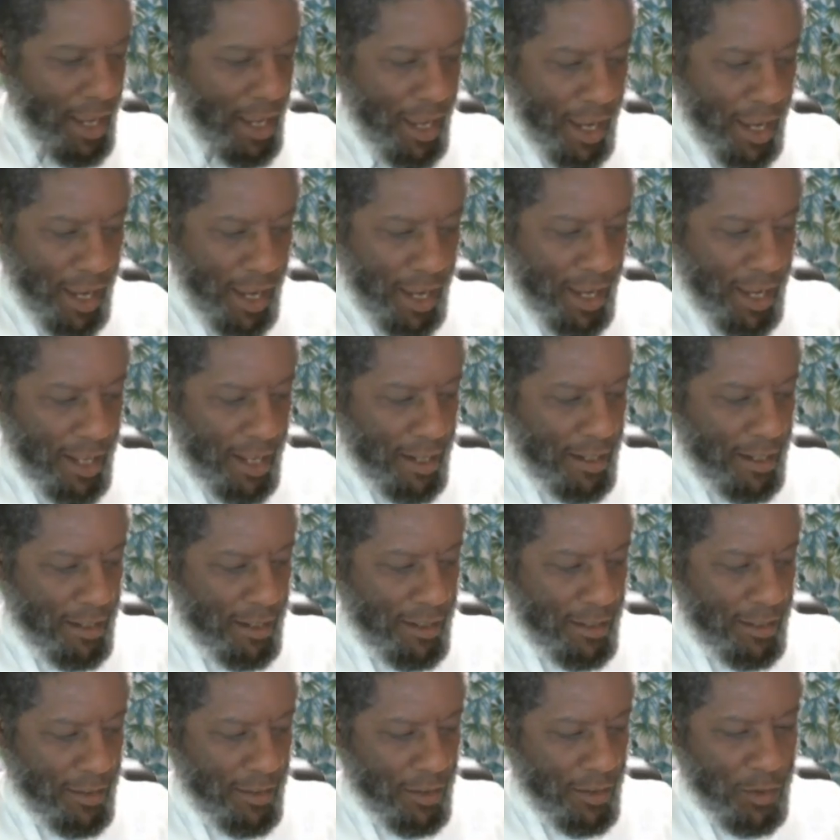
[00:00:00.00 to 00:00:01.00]

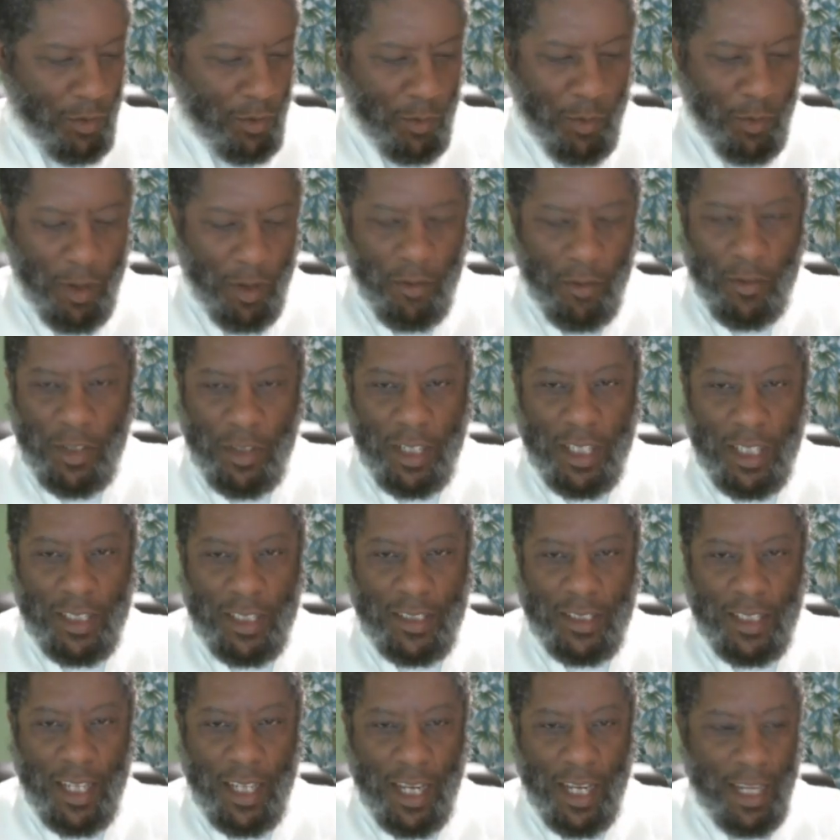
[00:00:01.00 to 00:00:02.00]
And whoever
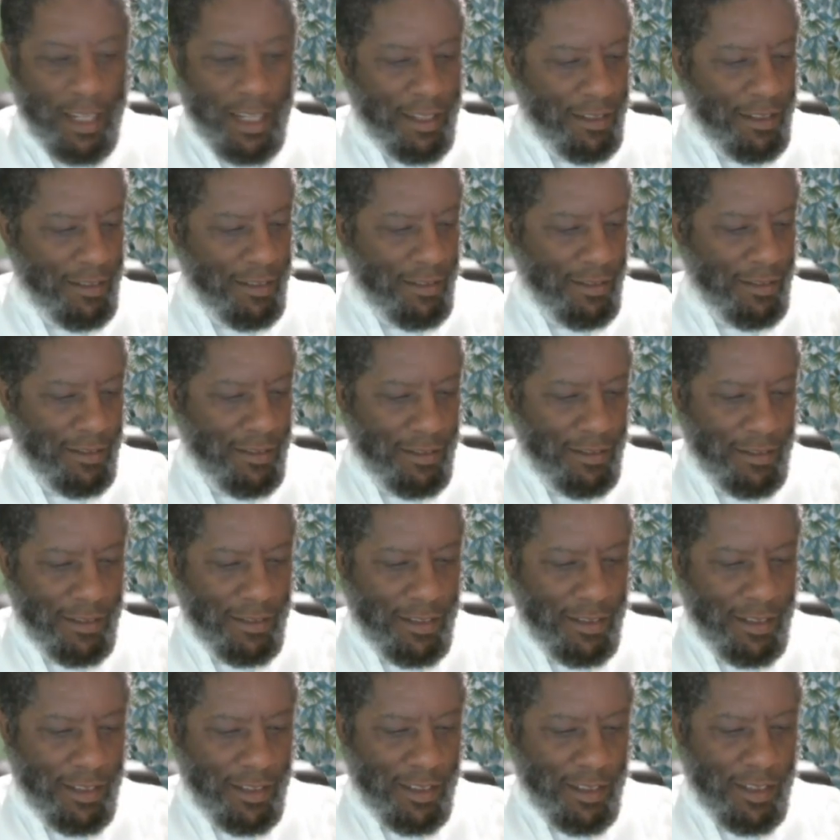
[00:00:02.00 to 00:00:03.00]
does that
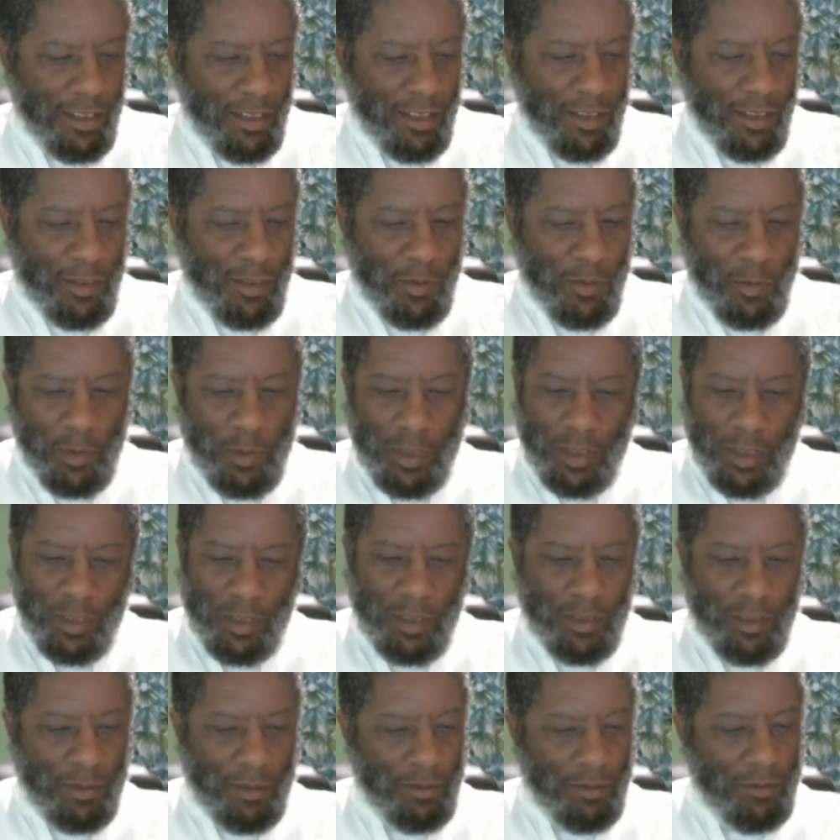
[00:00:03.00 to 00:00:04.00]

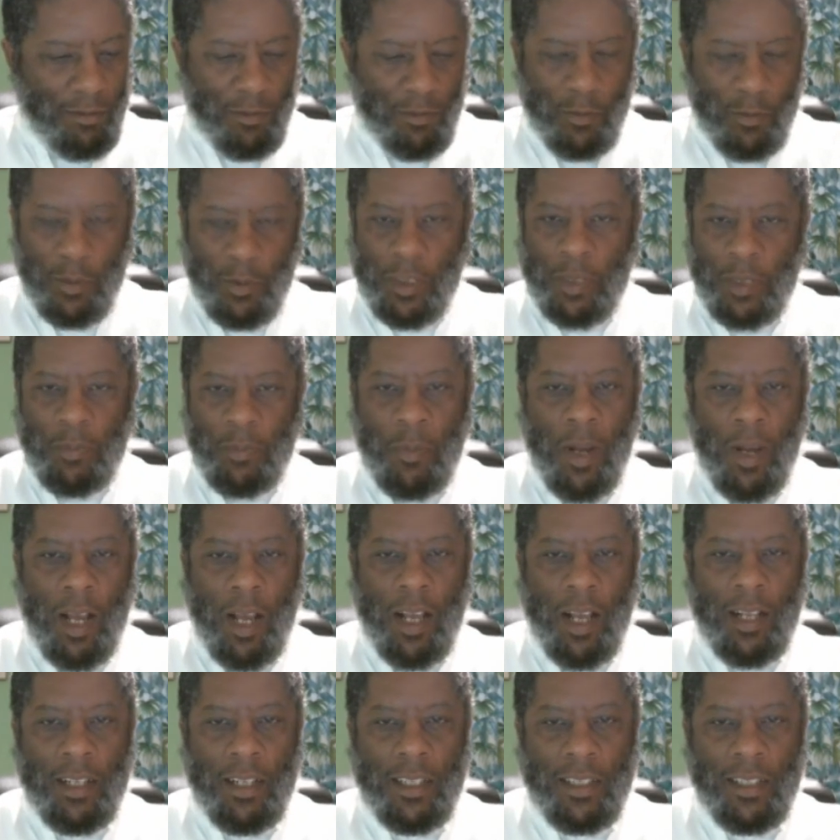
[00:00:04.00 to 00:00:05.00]
will
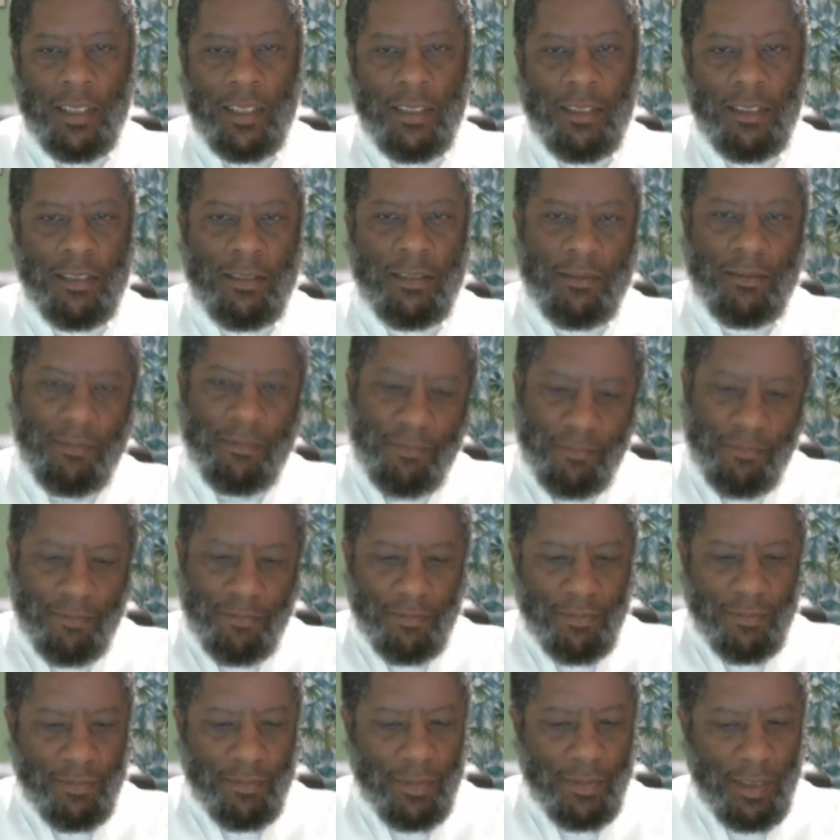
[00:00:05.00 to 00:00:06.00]
respond and
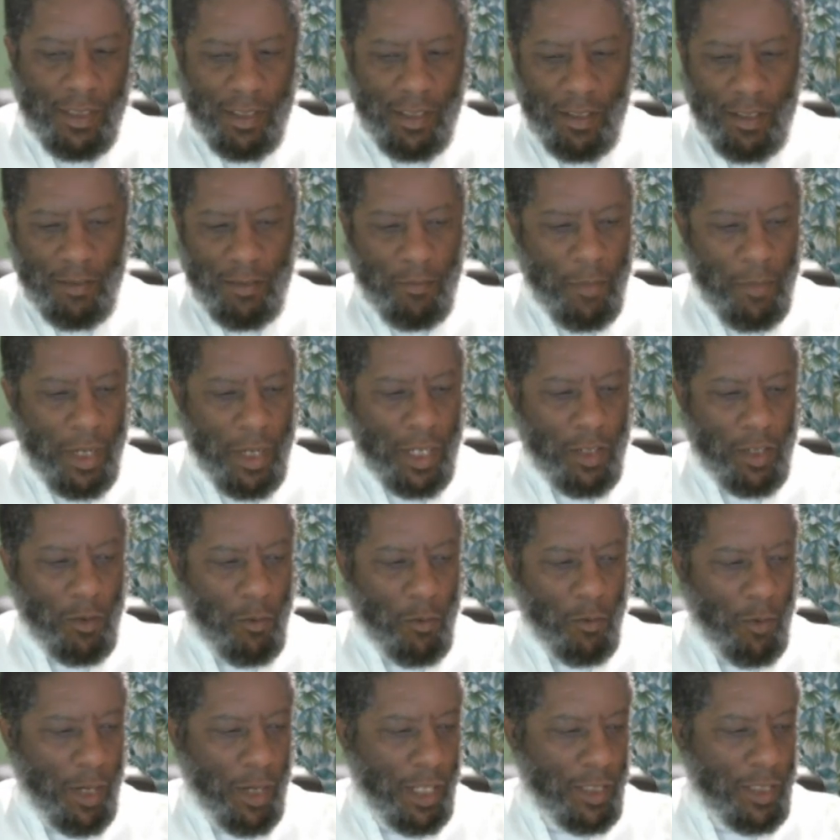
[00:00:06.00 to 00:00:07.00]
make
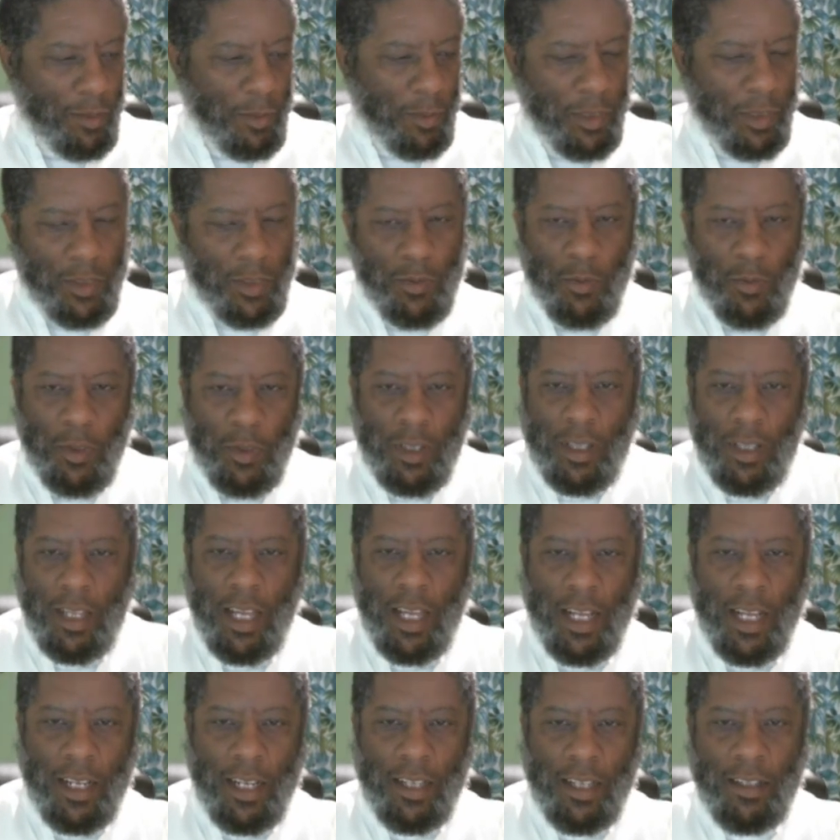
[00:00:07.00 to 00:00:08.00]
arrangements with
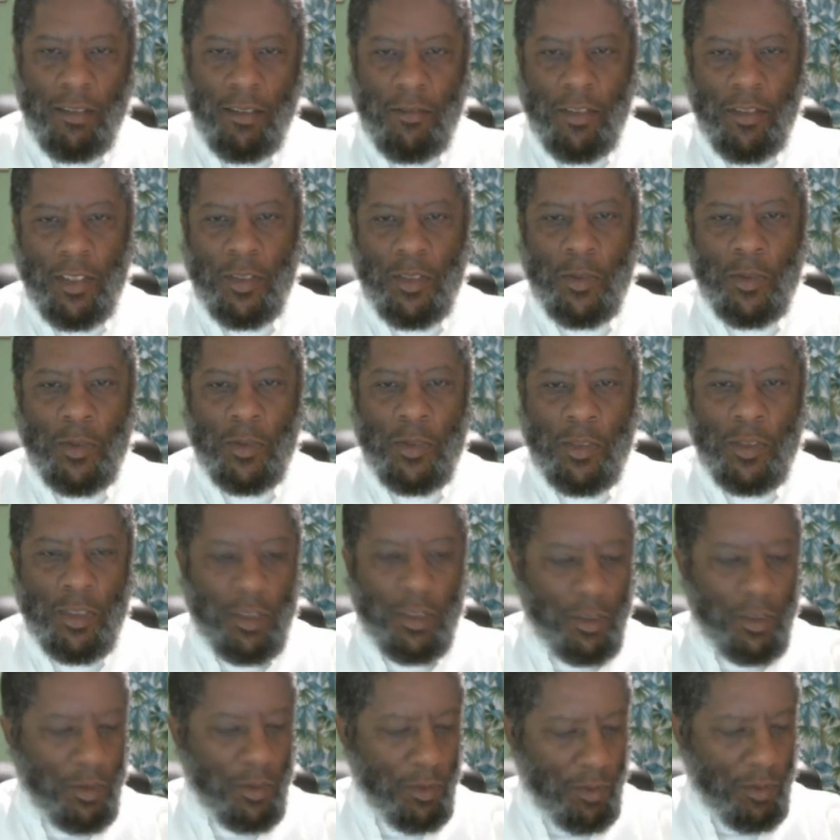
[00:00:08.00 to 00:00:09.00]
that individual
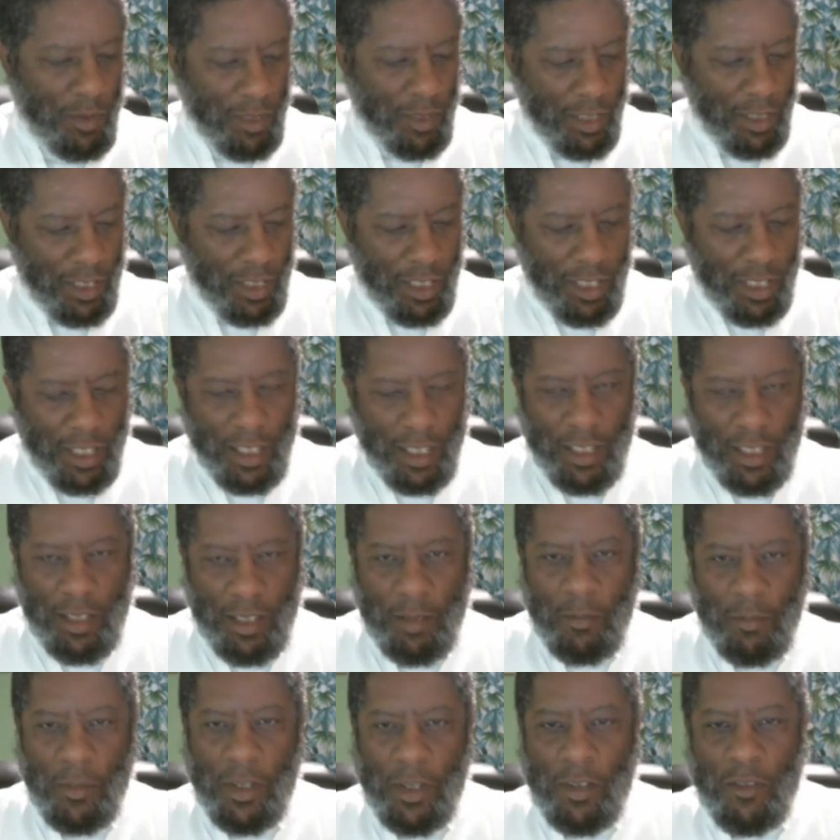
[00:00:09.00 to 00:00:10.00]
to get
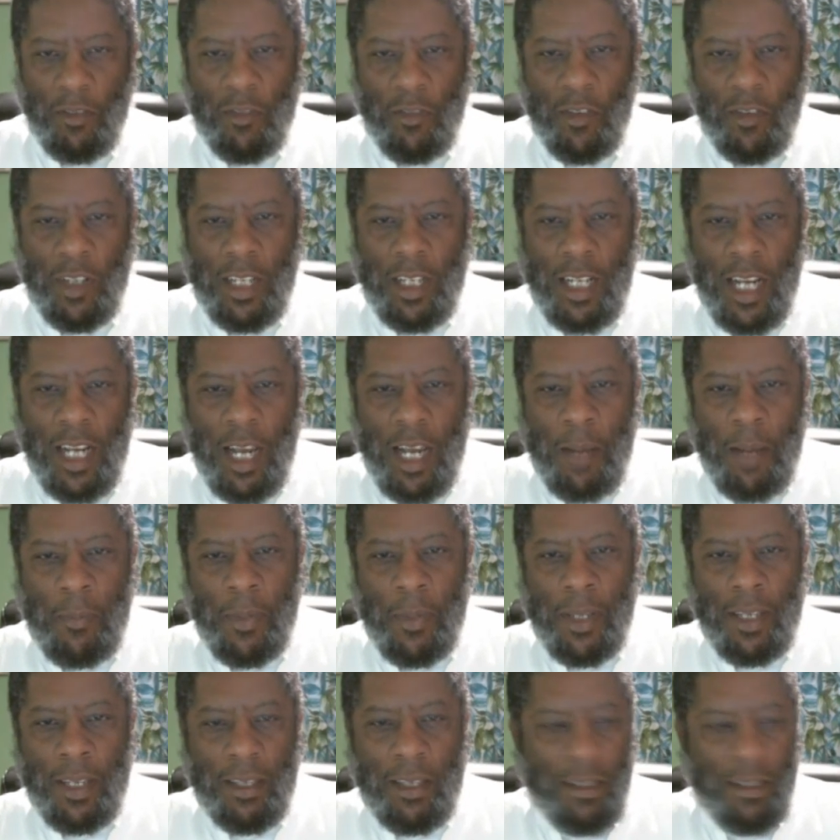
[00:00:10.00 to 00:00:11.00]
them their free
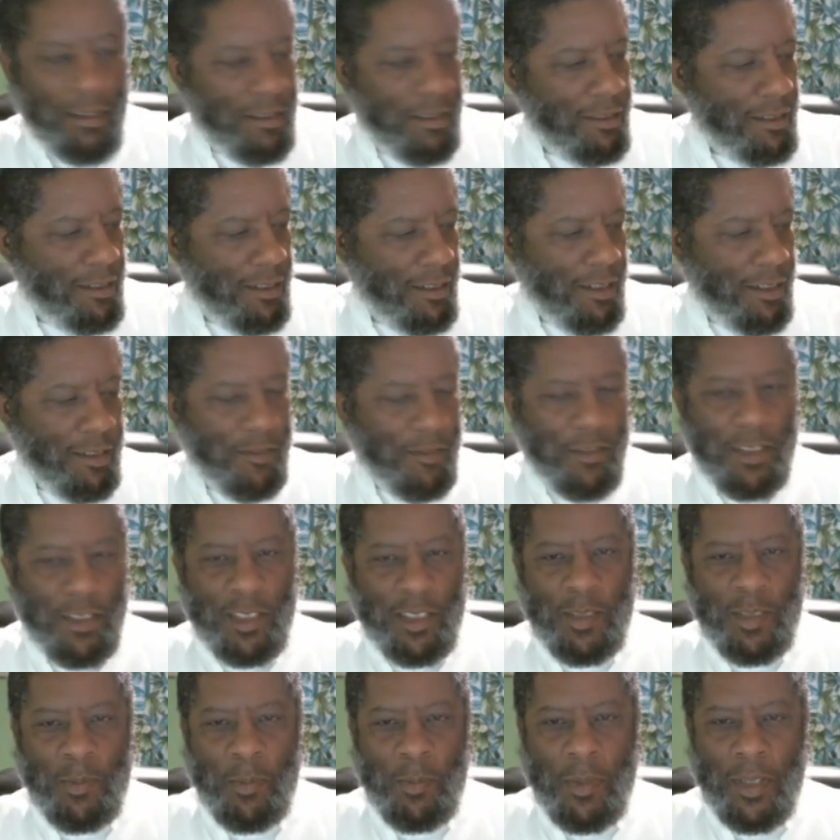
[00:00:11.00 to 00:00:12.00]
copy of
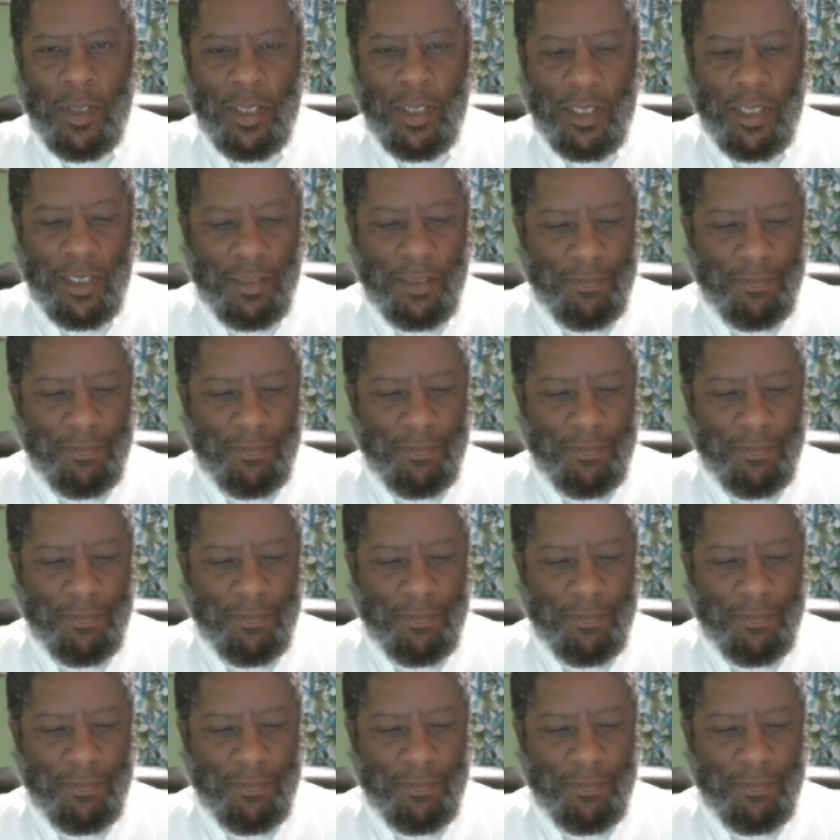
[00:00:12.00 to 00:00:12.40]
this book.